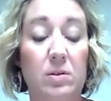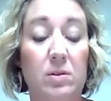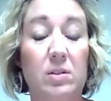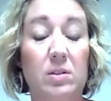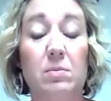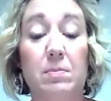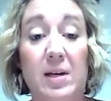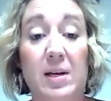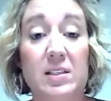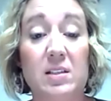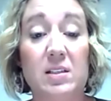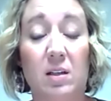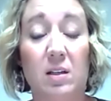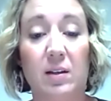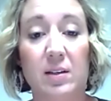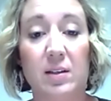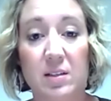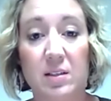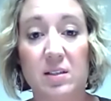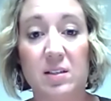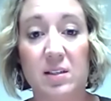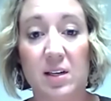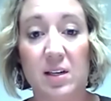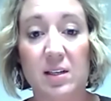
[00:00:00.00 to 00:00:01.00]
Basically, it's
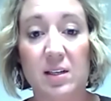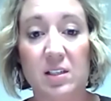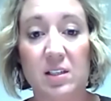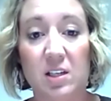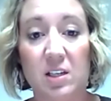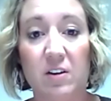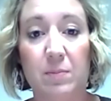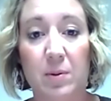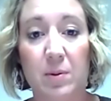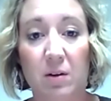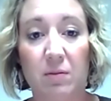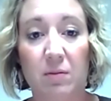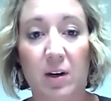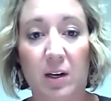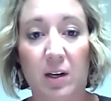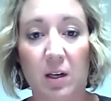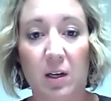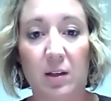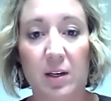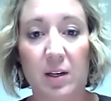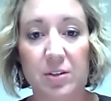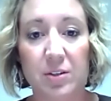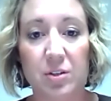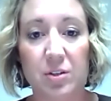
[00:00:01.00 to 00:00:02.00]
a CACFP
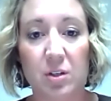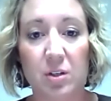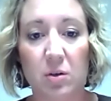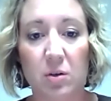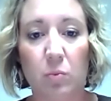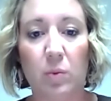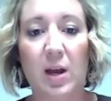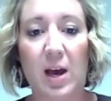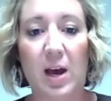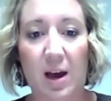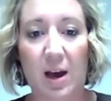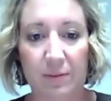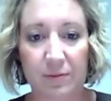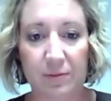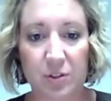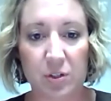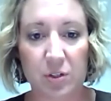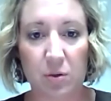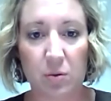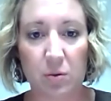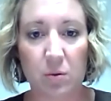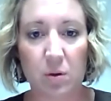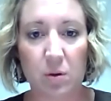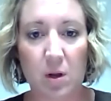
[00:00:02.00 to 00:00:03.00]
regulation. We have
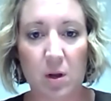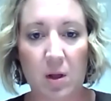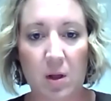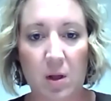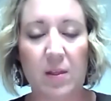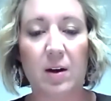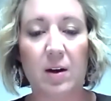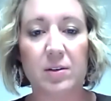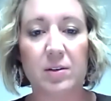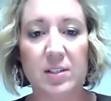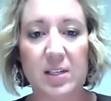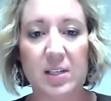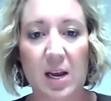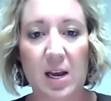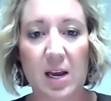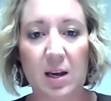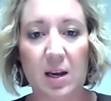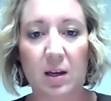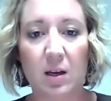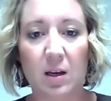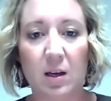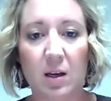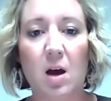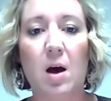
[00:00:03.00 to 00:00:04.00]
to. They're
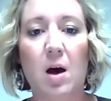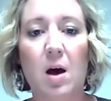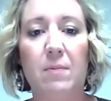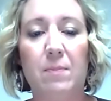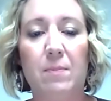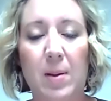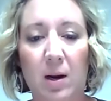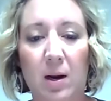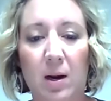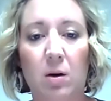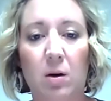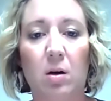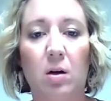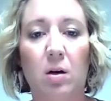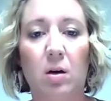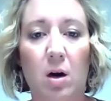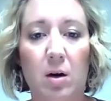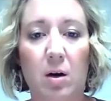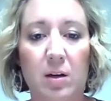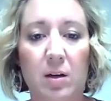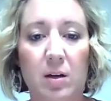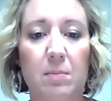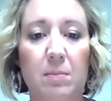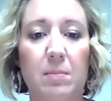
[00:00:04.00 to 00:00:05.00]
saying a parent or
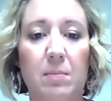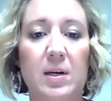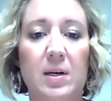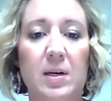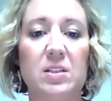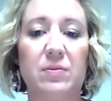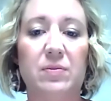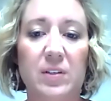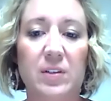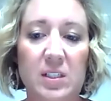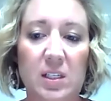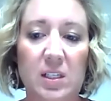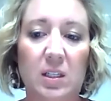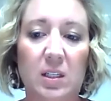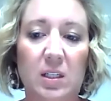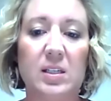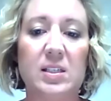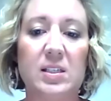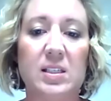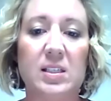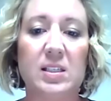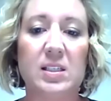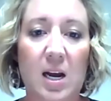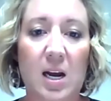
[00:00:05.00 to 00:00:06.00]
guardian must physically
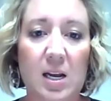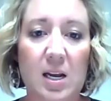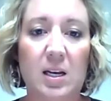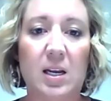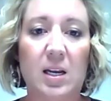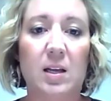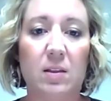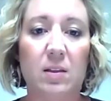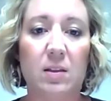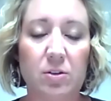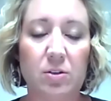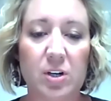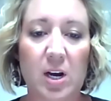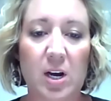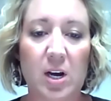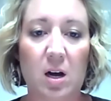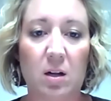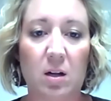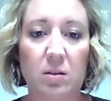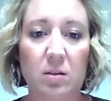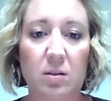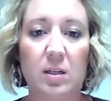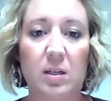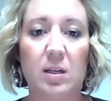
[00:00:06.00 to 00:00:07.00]
sign in their
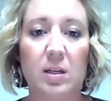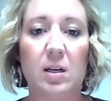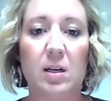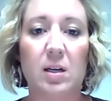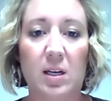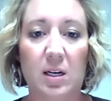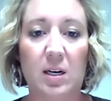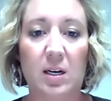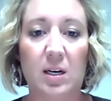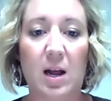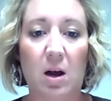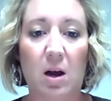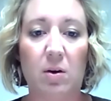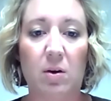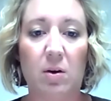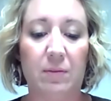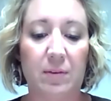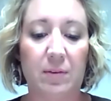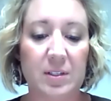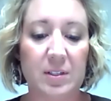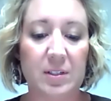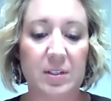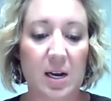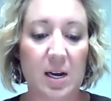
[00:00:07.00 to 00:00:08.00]
child in and out
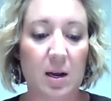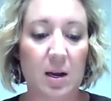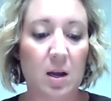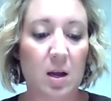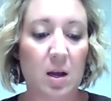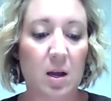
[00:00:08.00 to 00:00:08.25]
every day.